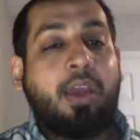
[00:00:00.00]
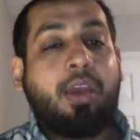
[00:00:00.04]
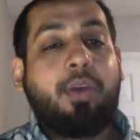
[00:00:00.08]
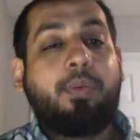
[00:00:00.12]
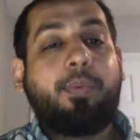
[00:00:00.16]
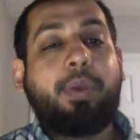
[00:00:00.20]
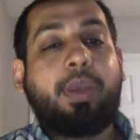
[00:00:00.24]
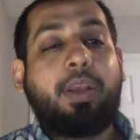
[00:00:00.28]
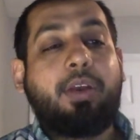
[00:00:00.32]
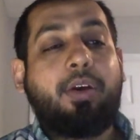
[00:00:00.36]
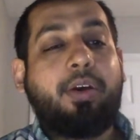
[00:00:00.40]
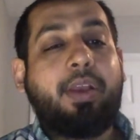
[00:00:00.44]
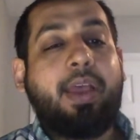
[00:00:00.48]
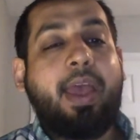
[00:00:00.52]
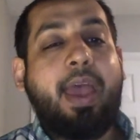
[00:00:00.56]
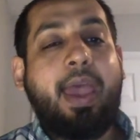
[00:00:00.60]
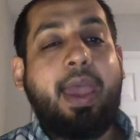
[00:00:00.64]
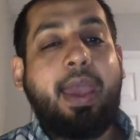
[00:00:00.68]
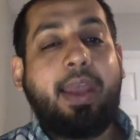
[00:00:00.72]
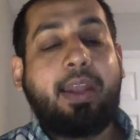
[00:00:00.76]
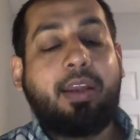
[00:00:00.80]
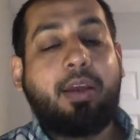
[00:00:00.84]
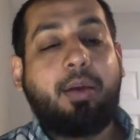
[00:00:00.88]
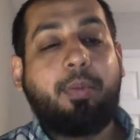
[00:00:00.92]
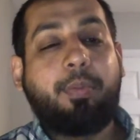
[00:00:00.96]
We don't
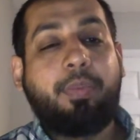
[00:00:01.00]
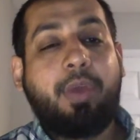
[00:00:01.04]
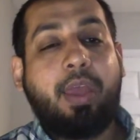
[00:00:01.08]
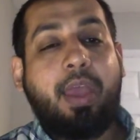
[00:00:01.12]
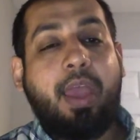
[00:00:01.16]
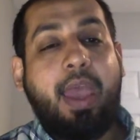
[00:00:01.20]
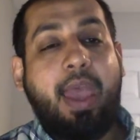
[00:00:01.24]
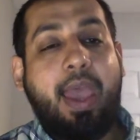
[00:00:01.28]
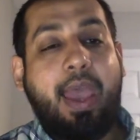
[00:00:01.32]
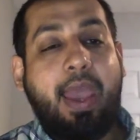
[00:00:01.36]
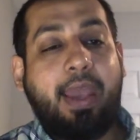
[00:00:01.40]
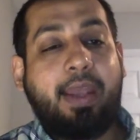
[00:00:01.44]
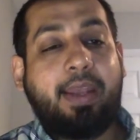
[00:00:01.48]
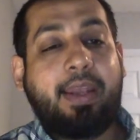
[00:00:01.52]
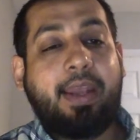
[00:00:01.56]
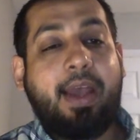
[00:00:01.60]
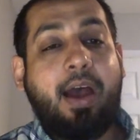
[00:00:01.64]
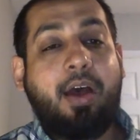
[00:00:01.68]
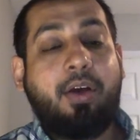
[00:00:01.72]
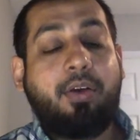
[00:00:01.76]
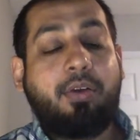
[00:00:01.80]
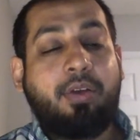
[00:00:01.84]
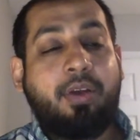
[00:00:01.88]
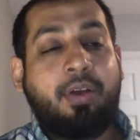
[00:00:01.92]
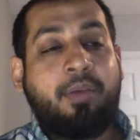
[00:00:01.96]
hand
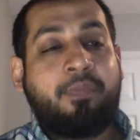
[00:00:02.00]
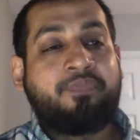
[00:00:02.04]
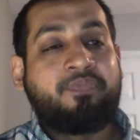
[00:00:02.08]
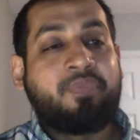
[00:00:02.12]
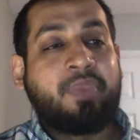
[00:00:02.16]
out